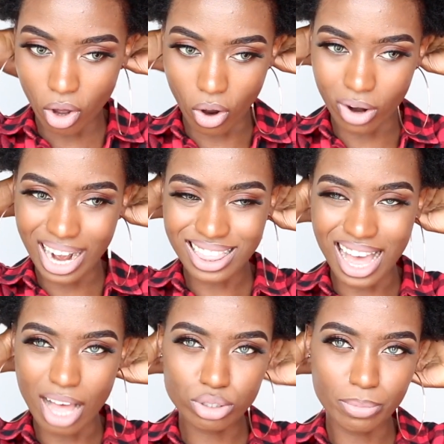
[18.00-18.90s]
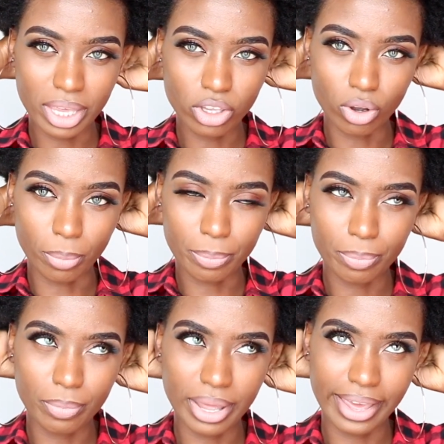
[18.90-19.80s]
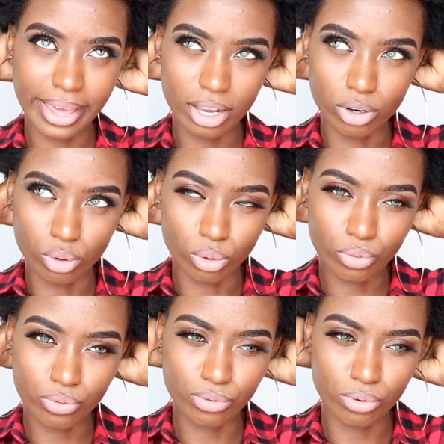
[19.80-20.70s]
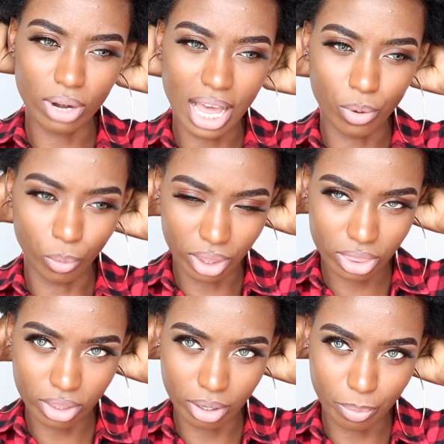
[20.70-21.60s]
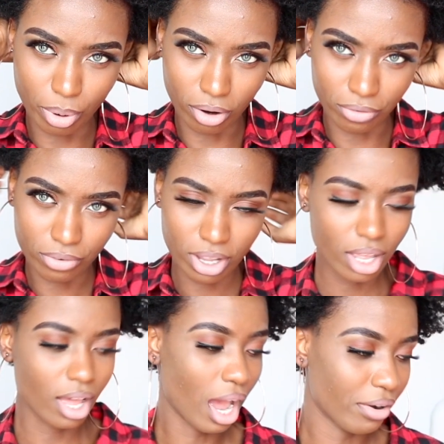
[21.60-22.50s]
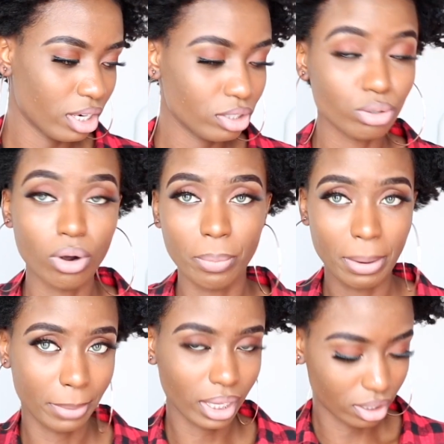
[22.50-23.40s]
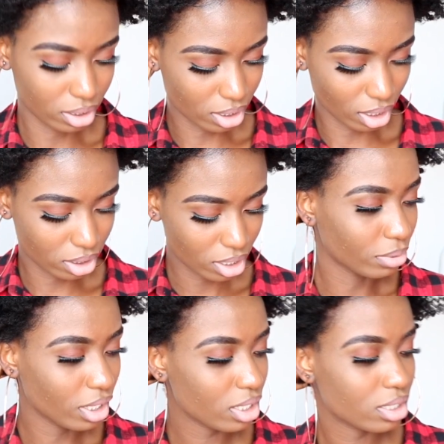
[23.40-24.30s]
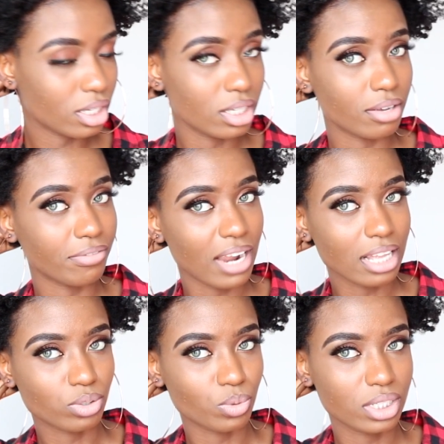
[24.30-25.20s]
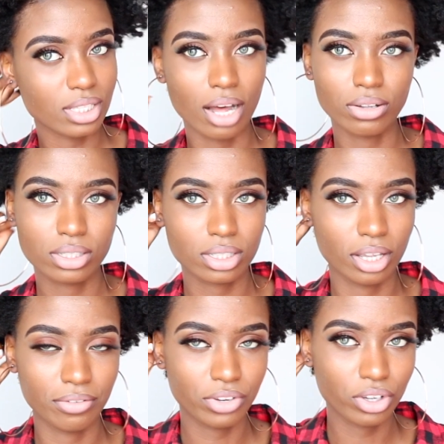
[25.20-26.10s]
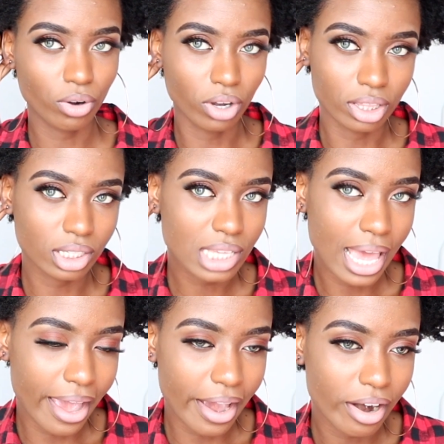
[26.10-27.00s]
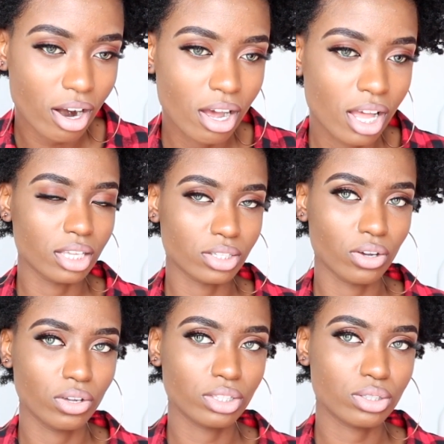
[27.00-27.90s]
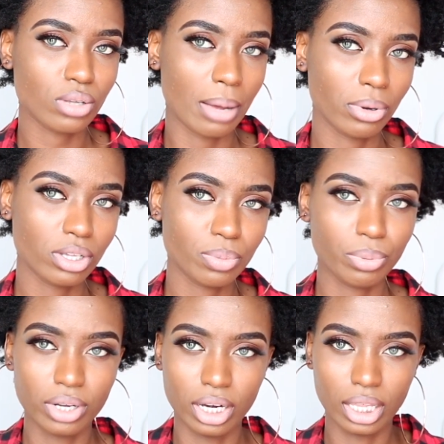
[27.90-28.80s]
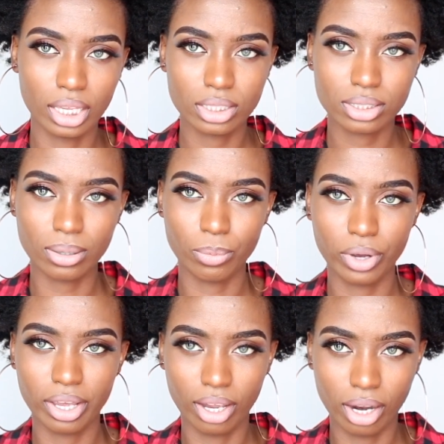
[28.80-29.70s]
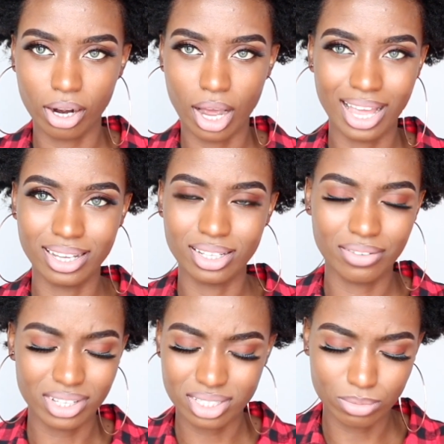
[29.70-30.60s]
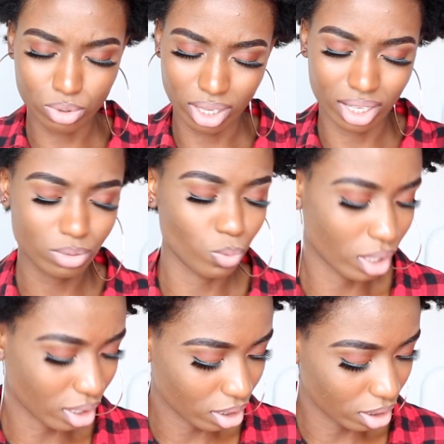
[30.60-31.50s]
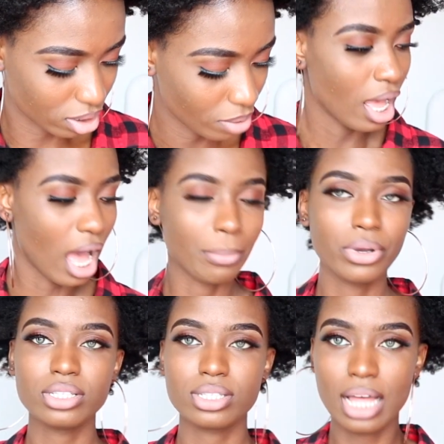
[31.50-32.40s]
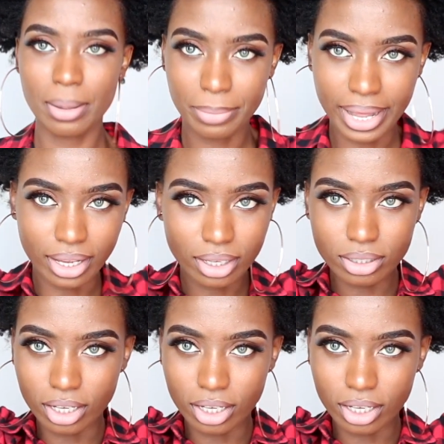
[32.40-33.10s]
or rather how to make your hair look fuller with a puff. I really do hope I'm making sense. This is a flat twist out. A video on this hair is I'm going to put a link somewhere here. I never seem to get where that is. I'm going to start by